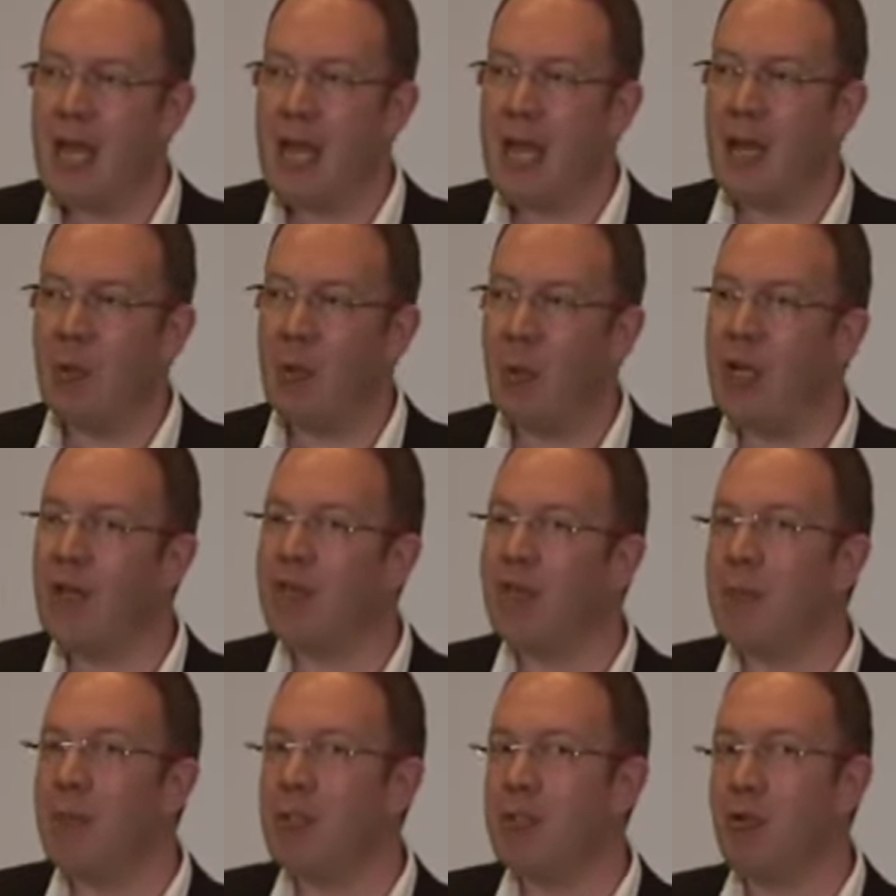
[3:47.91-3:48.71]
And one
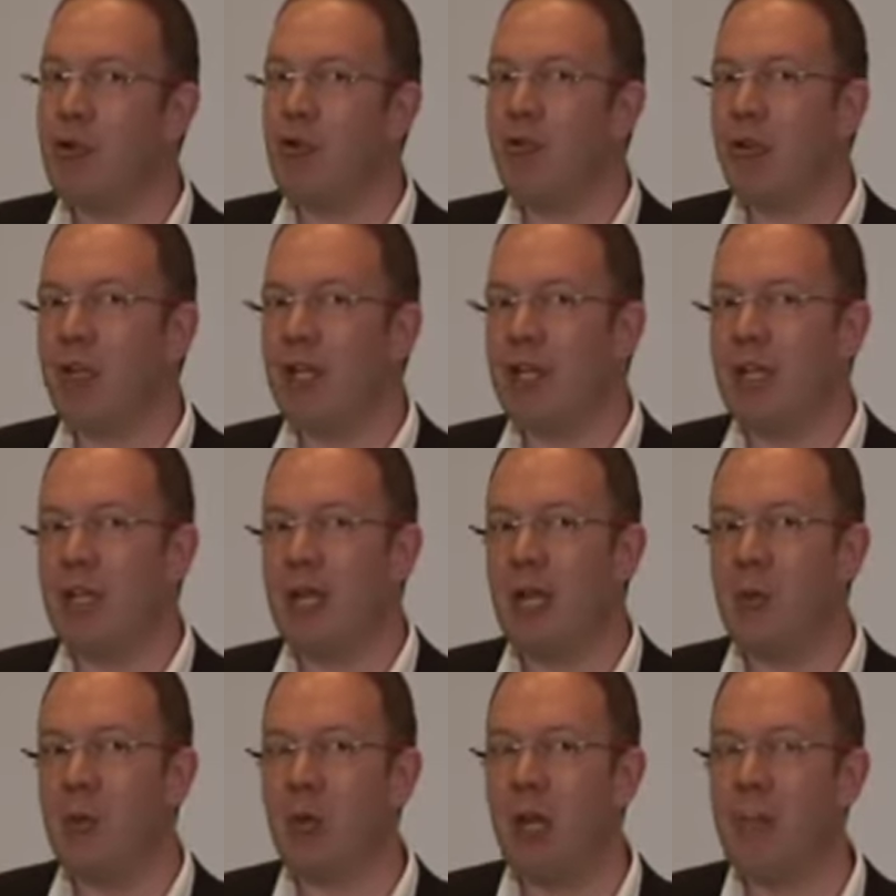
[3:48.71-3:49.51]
of them is already
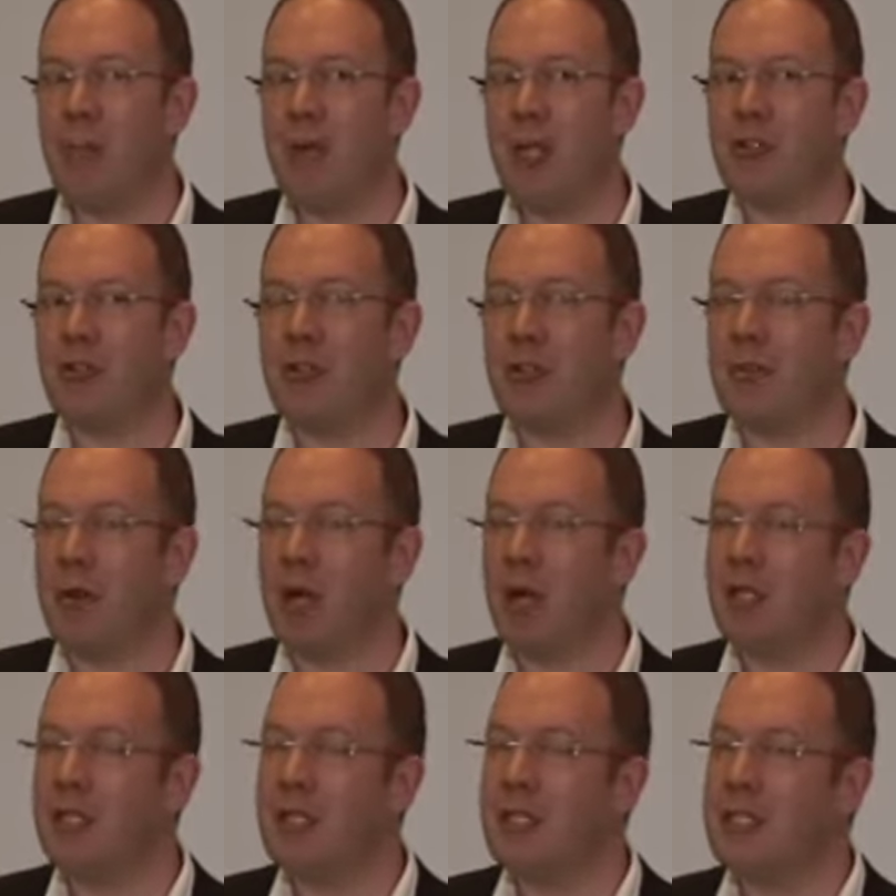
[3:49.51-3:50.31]
what I mentioned
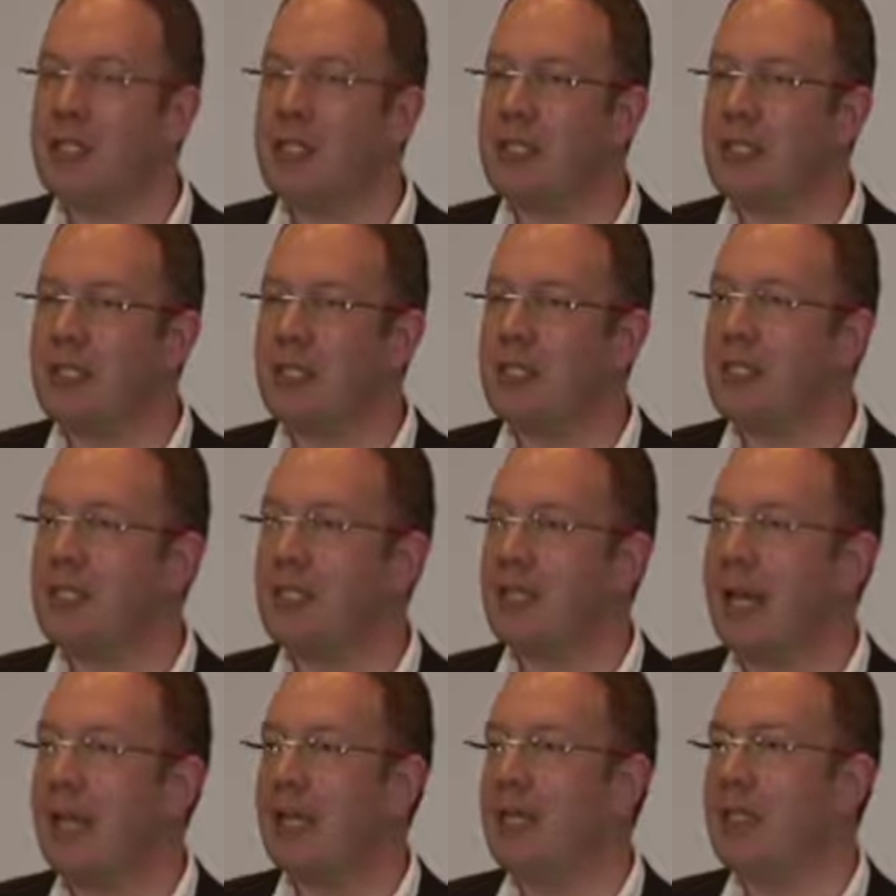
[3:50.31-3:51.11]
about is the
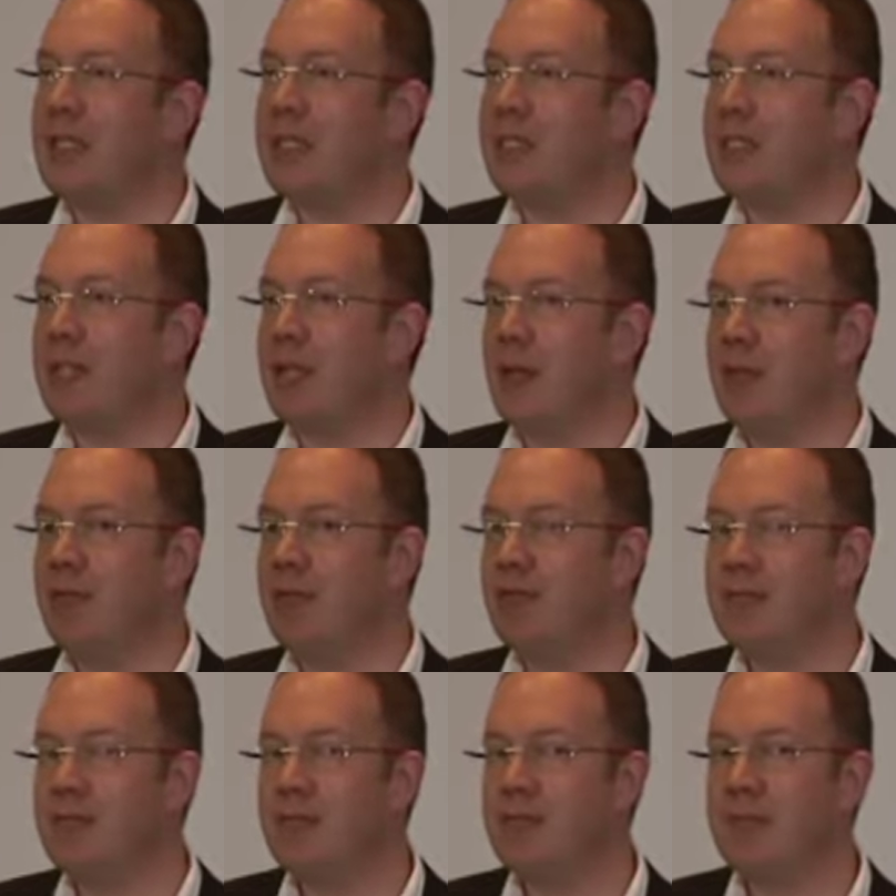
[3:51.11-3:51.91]
scale itself.